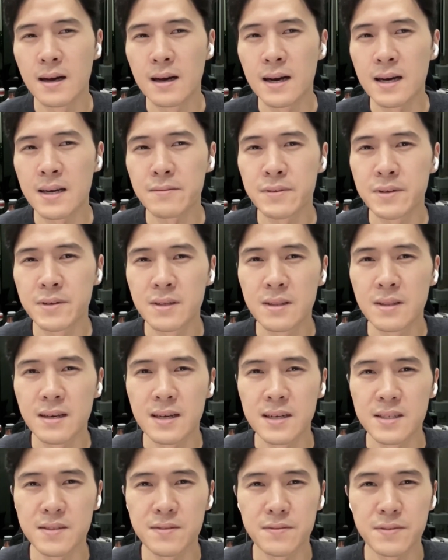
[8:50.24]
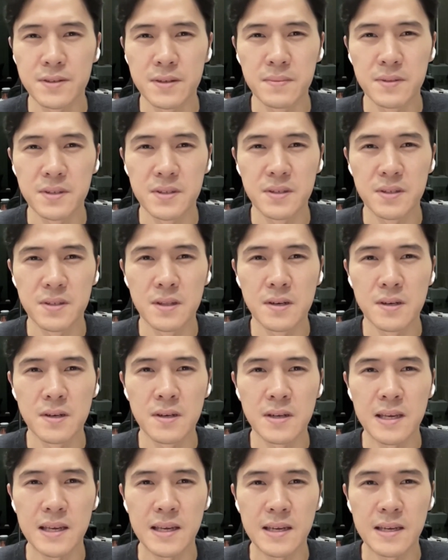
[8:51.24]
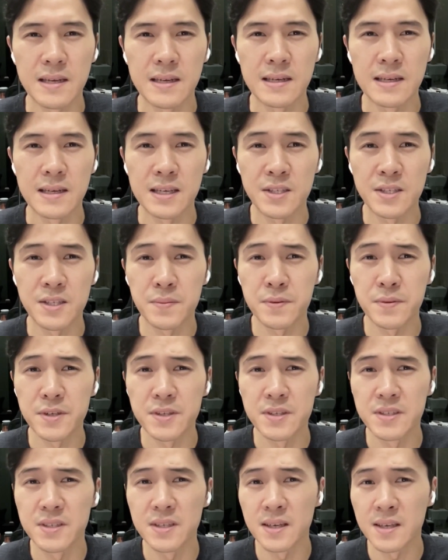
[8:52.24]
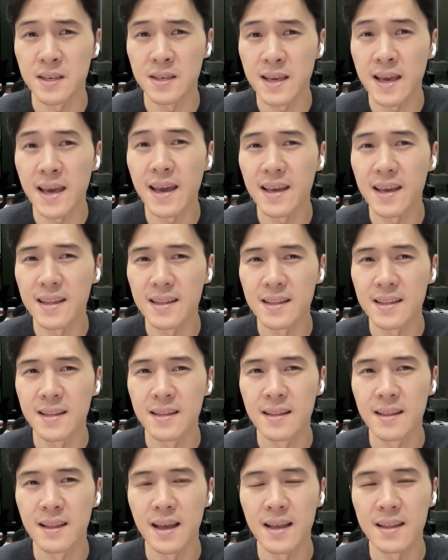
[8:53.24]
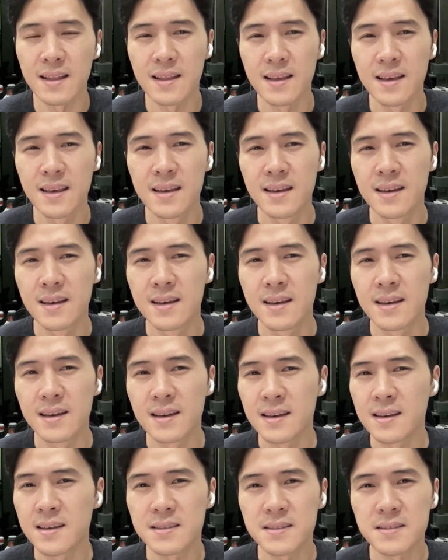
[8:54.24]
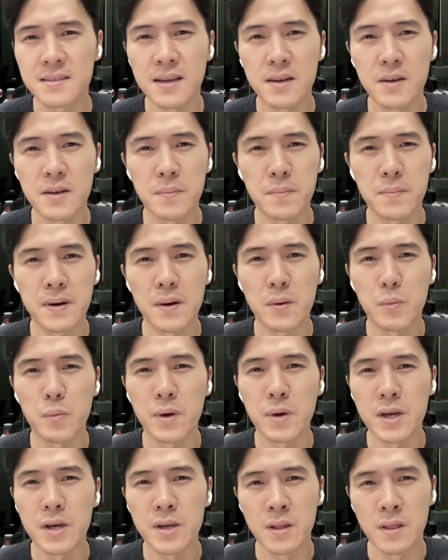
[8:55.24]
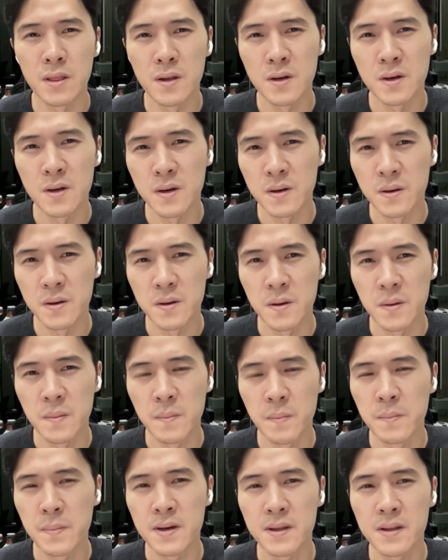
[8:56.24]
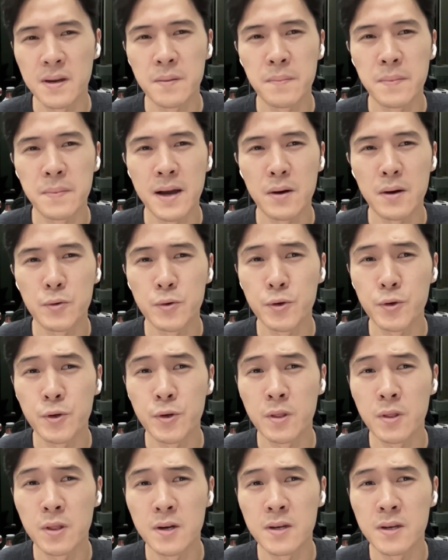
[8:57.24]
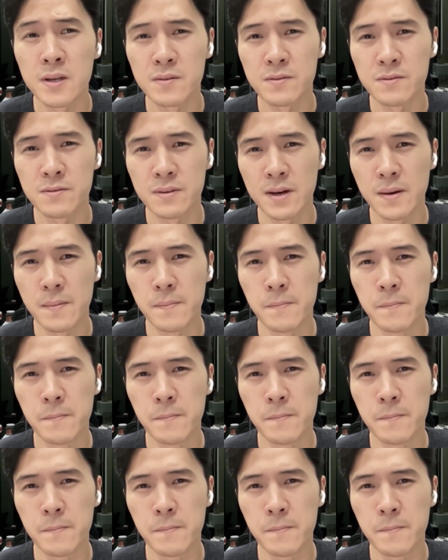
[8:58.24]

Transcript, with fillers: I realized from this learning experience again that it is not about what you learn, but about who you learn it from.